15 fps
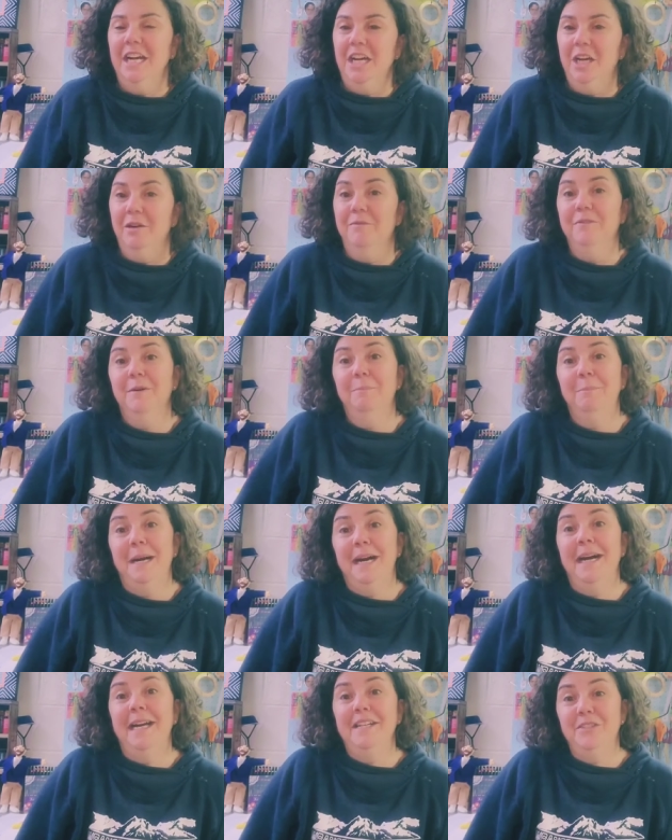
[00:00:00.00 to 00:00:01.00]
of
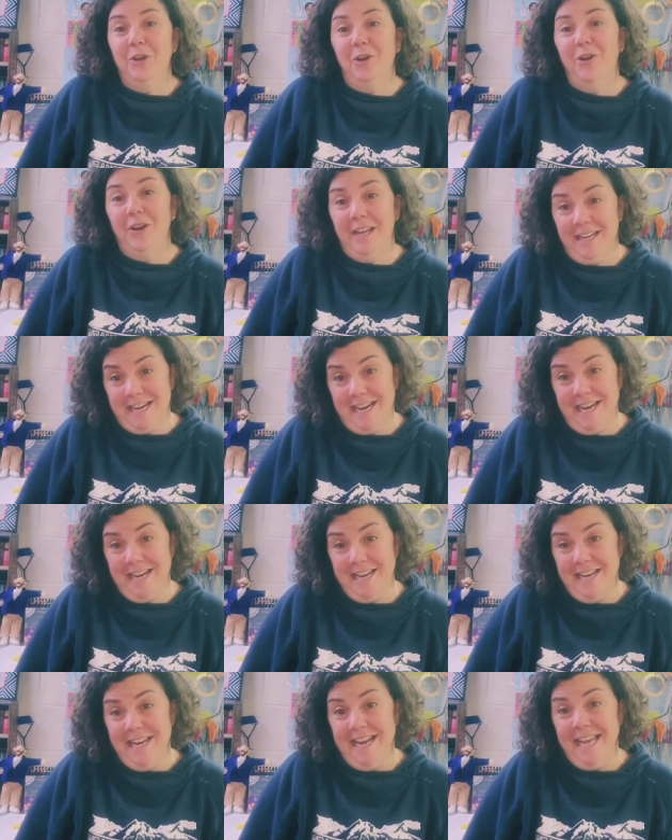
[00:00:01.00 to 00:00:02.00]
my dog Kai.
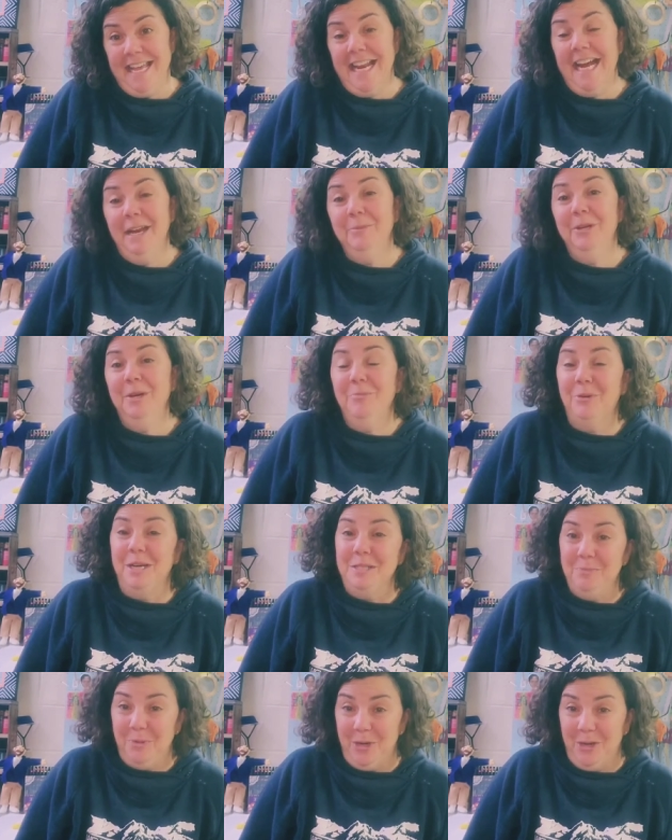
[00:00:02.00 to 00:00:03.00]
And I'm going to
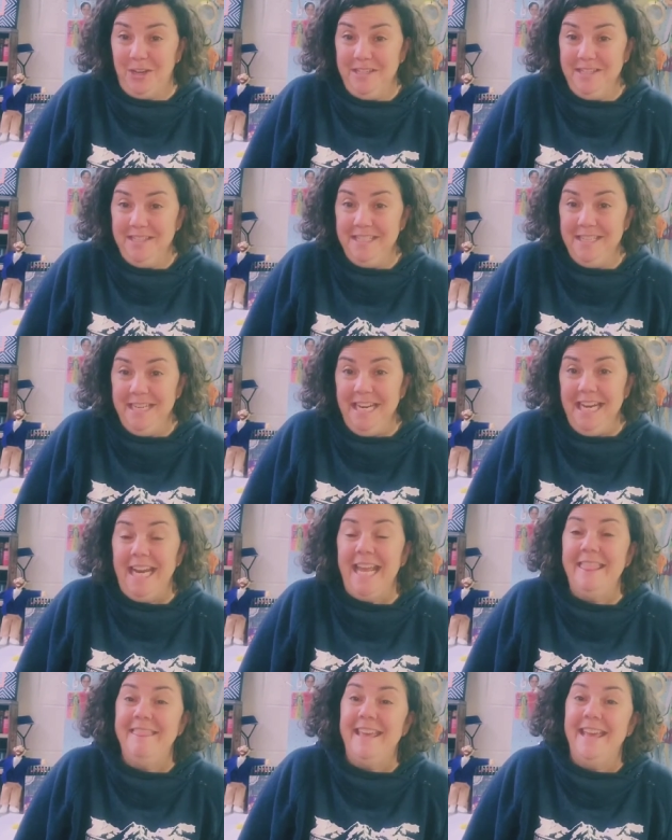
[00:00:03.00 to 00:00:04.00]
press pause
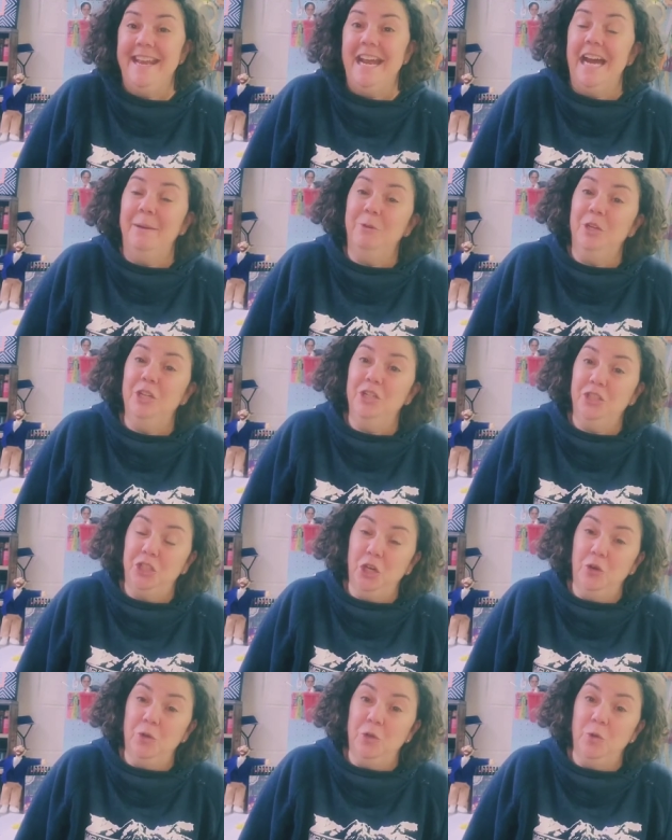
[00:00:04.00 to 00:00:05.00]
and then I'm going to
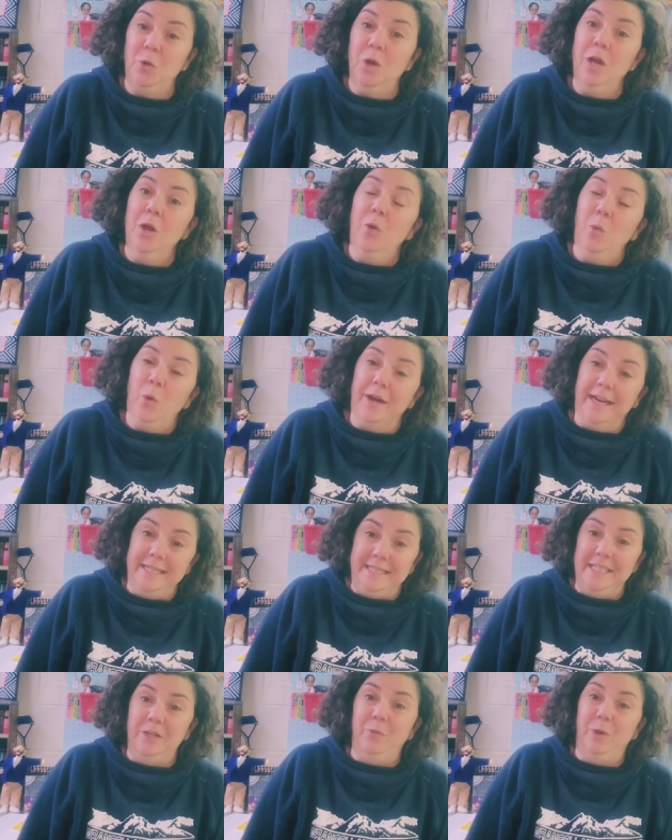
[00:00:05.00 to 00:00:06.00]
show you what I
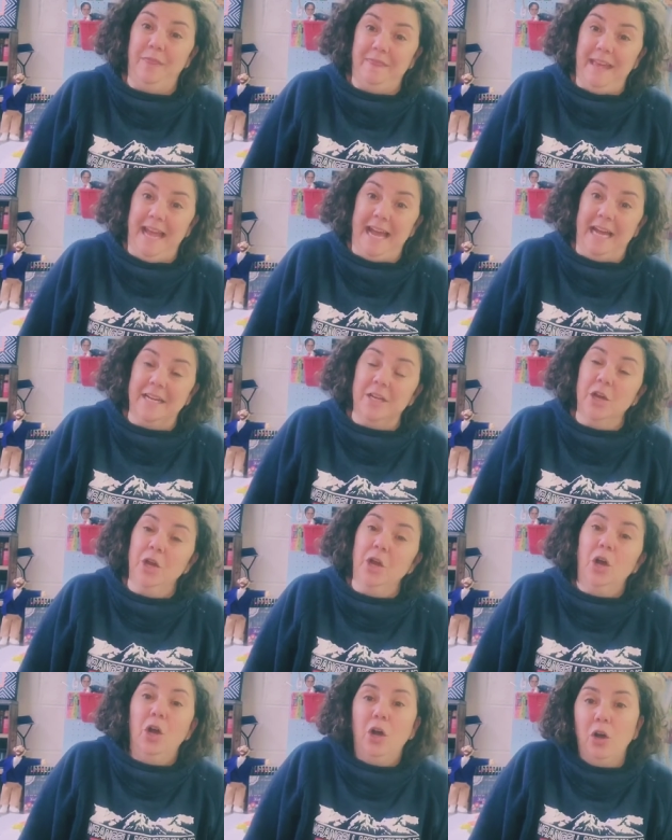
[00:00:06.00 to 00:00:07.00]
did with that.
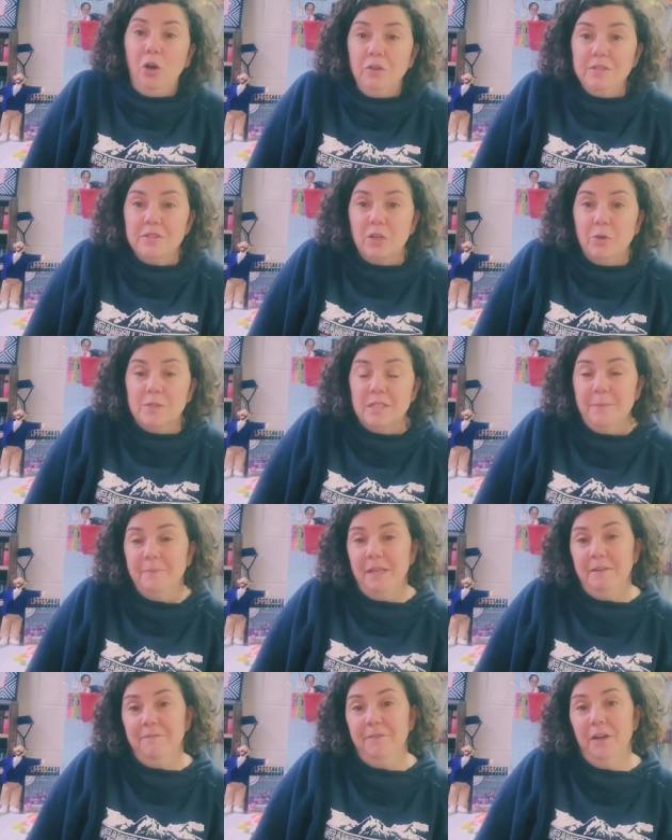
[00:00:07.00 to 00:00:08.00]
Also,
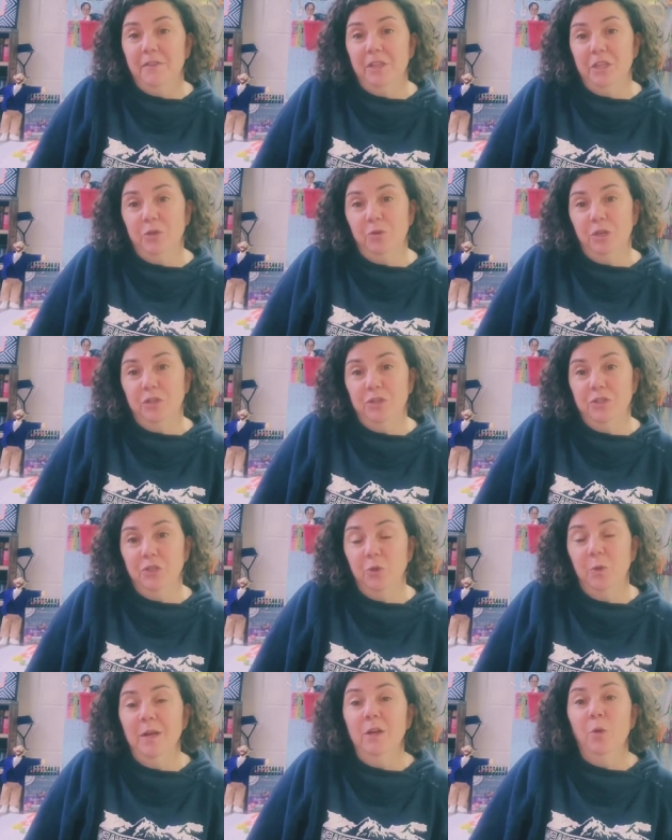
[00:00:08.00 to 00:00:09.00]
something fun that you can
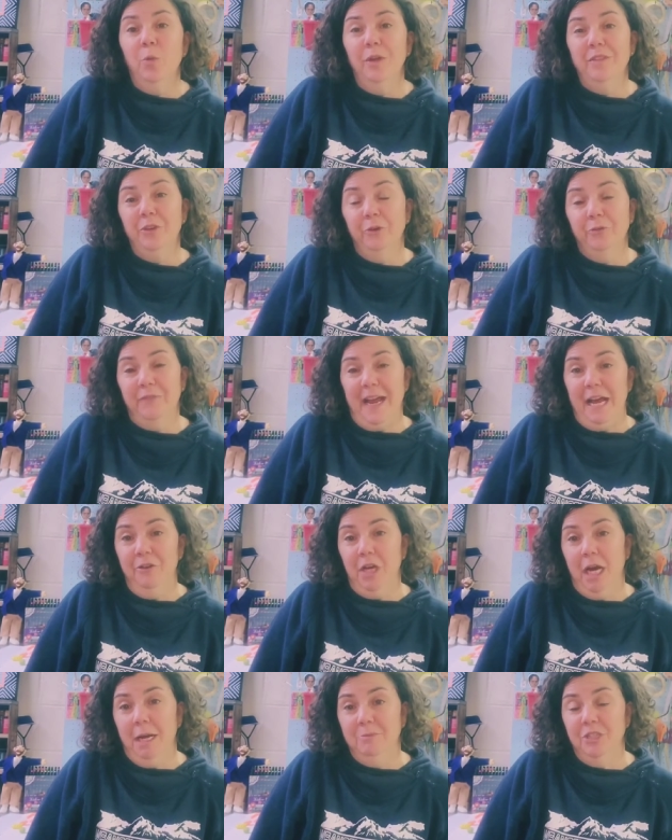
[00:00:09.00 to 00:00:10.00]
do with your
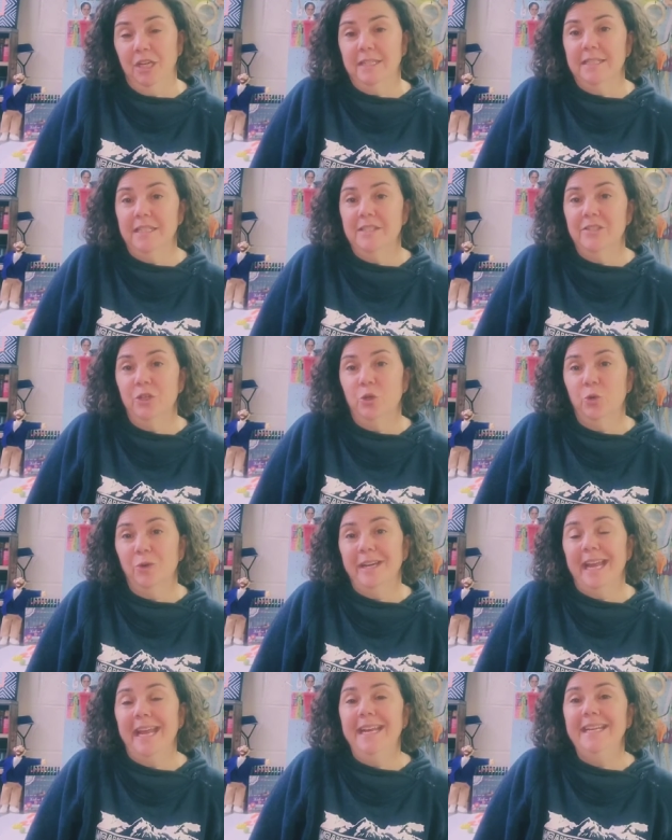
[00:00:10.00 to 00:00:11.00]
found objects is to
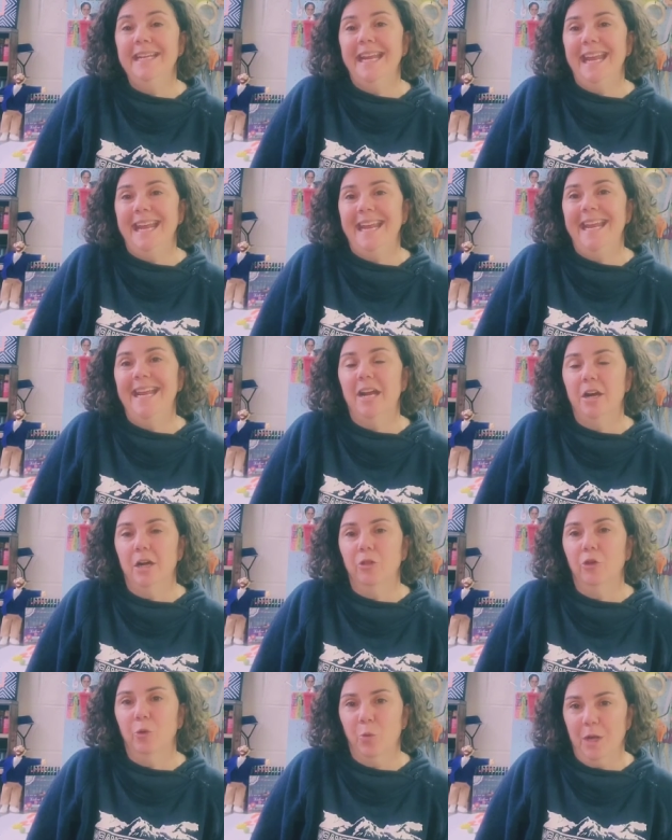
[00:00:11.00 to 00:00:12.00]
create a
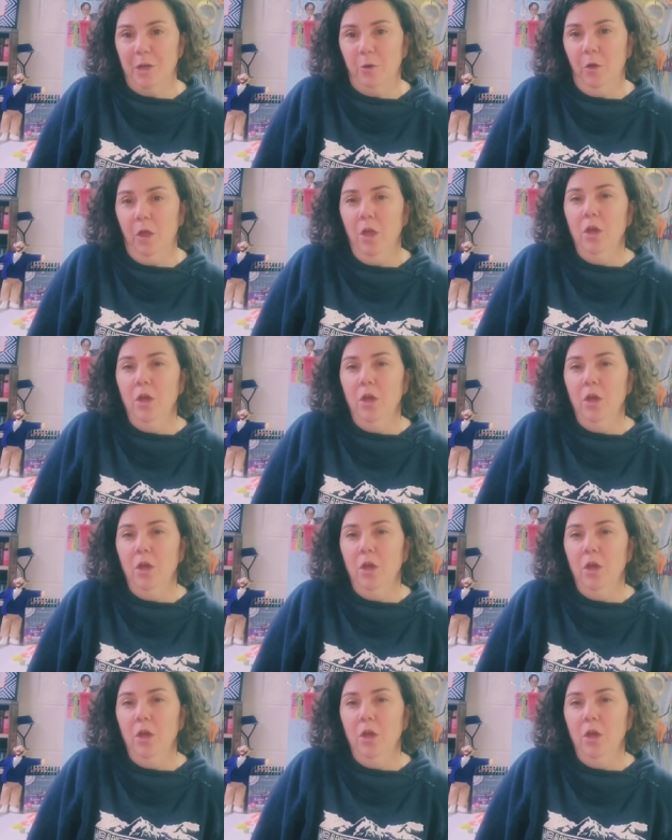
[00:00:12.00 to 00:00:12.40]
color wheel.